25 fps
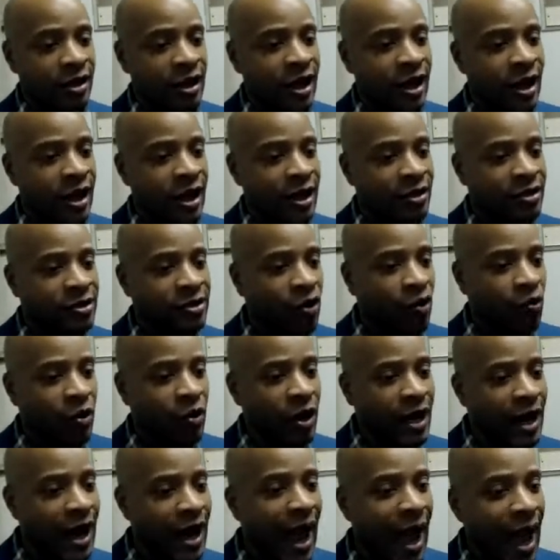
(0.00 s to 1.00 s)
And so
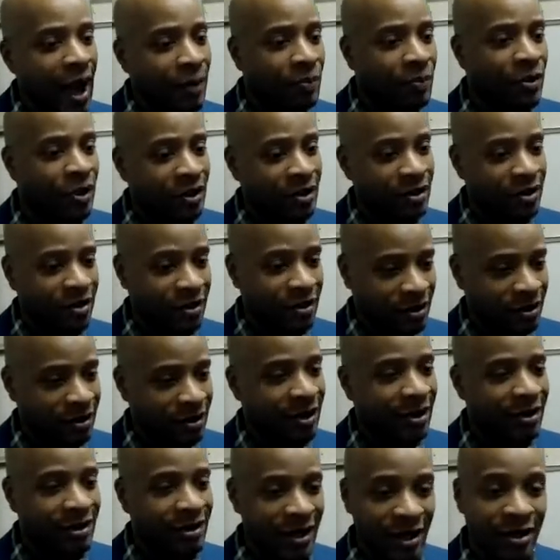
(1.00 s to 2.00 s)
what happened,
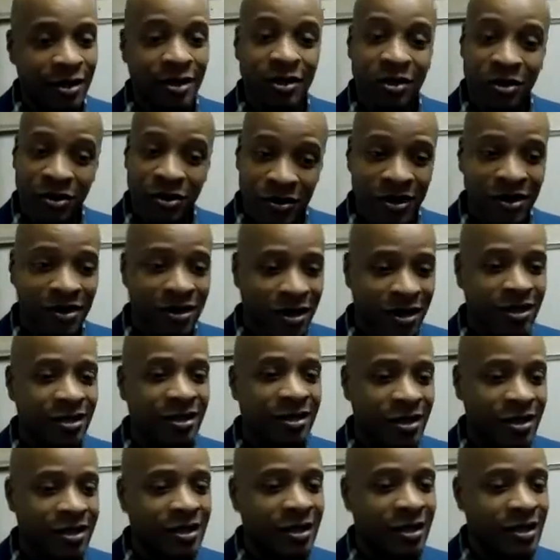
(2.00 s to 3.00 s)
you
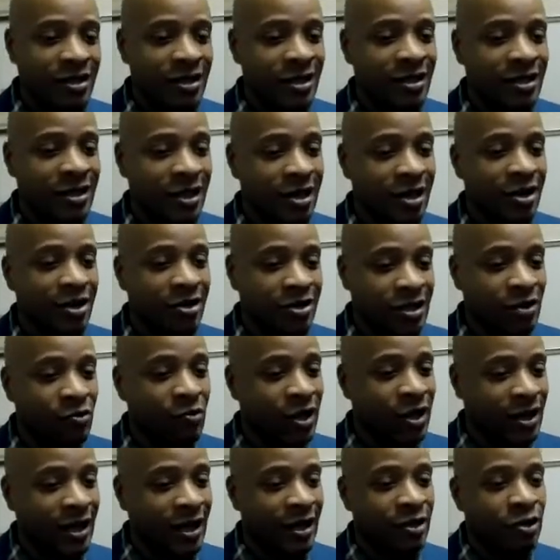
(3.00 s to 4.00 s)
should just hear, see
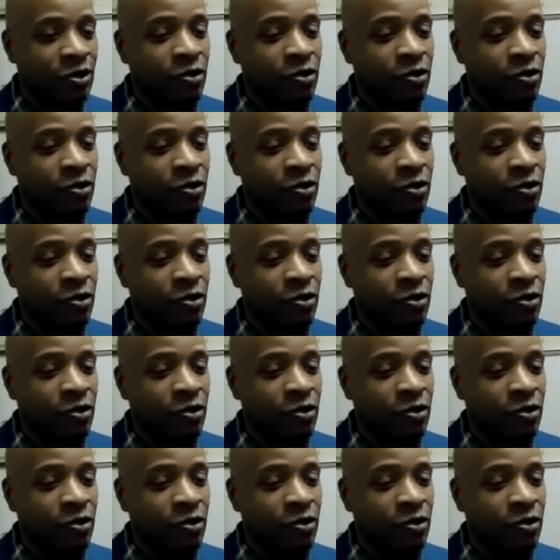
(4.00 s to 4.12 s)
what they